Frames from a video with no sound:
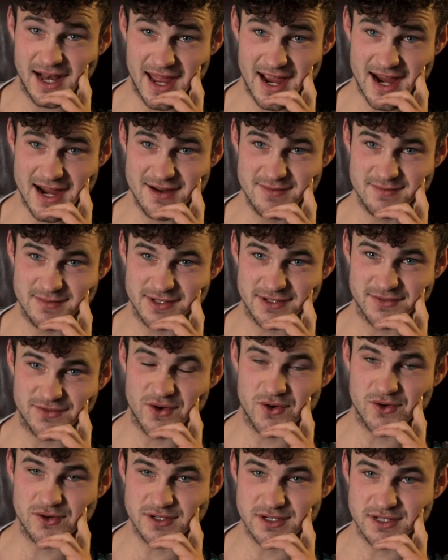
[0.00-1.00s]
Alarmed,
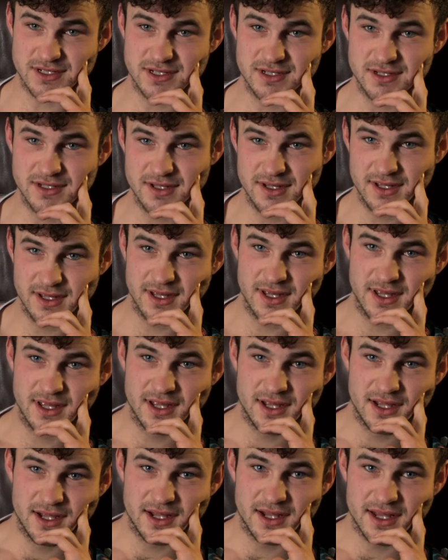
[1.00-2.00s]
of course.
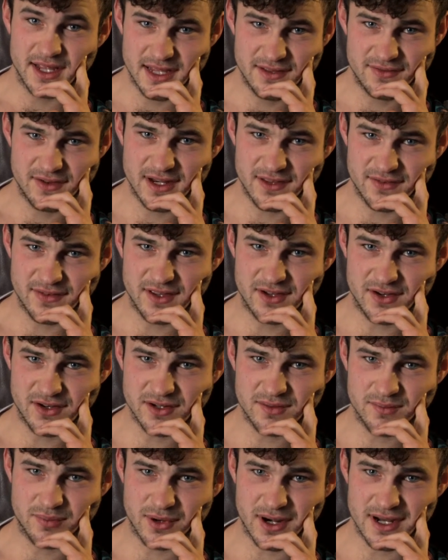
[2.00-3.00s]
Even if he
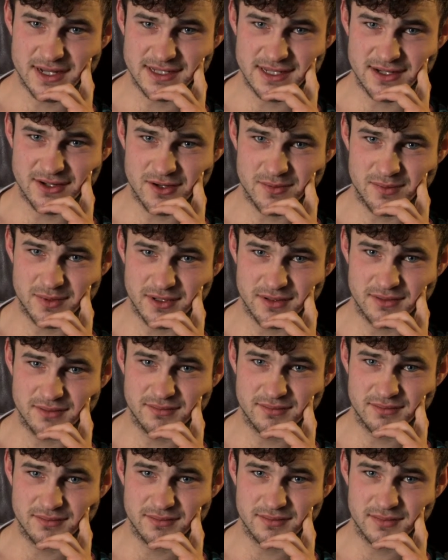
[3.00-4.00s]
could prise it open,
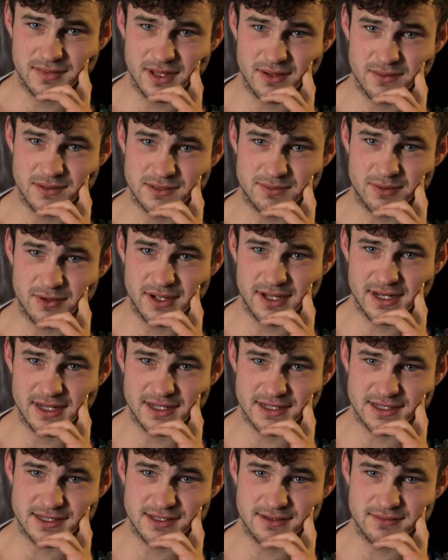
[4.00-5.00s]
it was
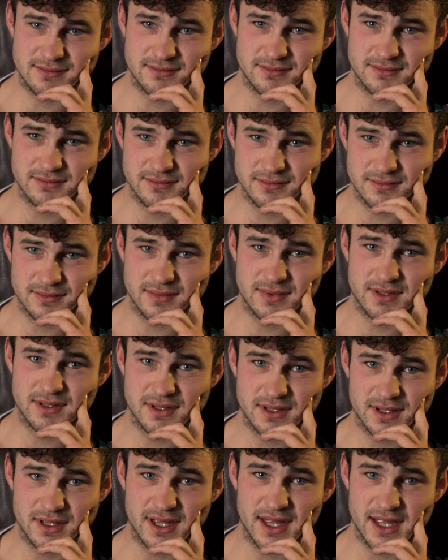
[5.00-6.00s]
pointless.
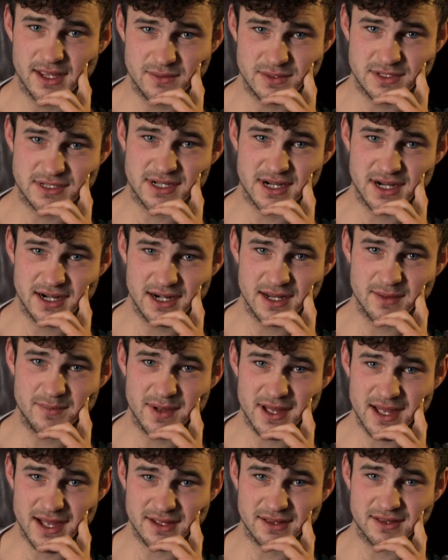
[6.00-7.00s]
He was turning
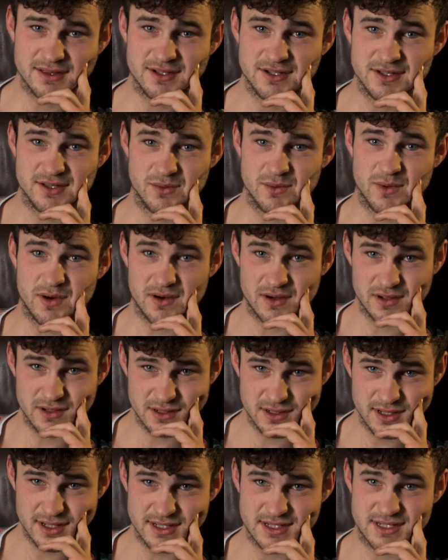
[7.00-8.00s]
back to the
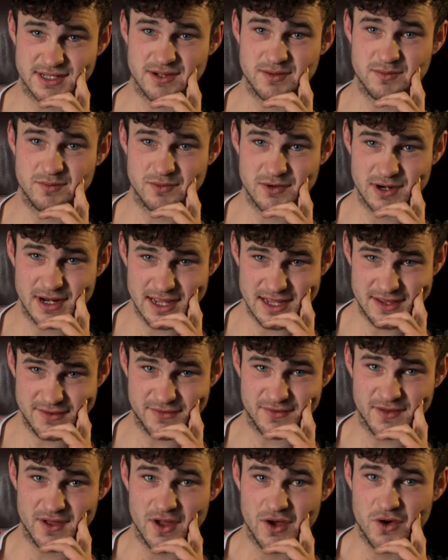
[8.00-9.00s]
wall in some
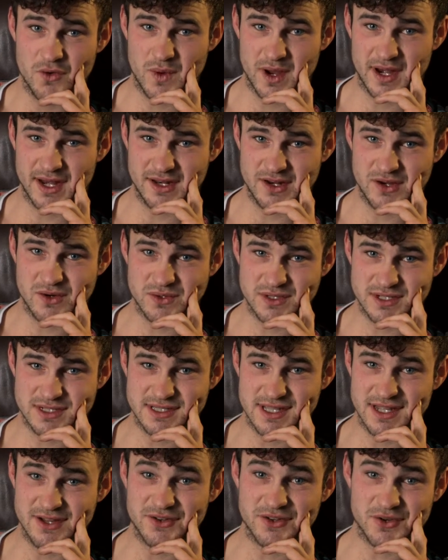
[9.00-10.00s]
relief when he
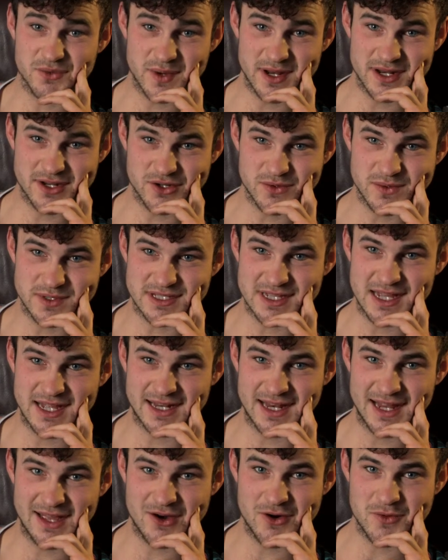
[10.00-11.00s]
noticed the other window was
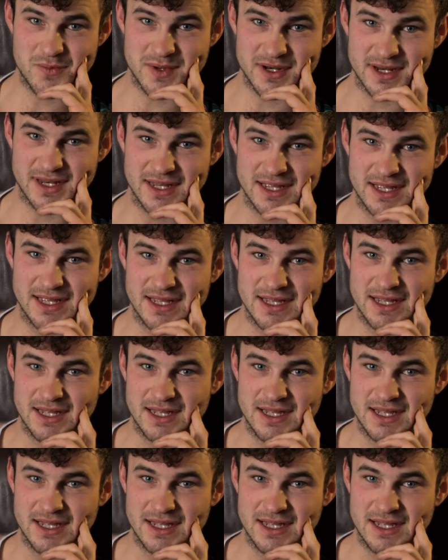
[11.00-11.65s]
slightly open.